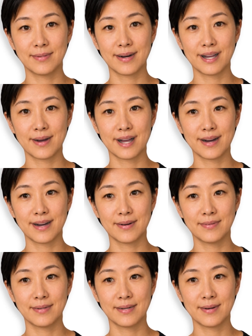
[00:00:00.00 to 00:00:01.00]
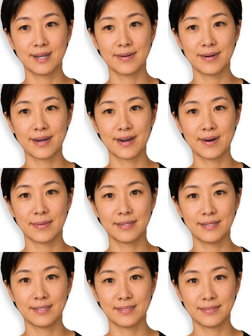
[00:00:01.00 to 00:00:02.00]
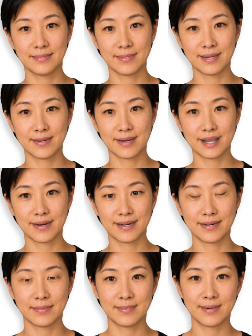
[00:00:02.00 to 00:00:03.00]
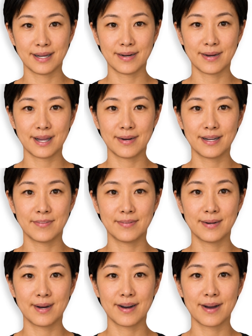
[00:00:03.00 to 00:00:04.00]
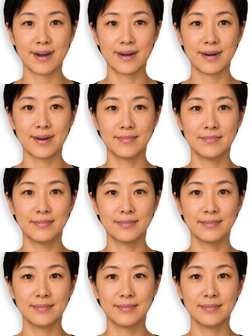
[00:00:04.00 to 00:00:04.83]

It is an AI coworker on your bench, the one that keeps working long after you have logged off.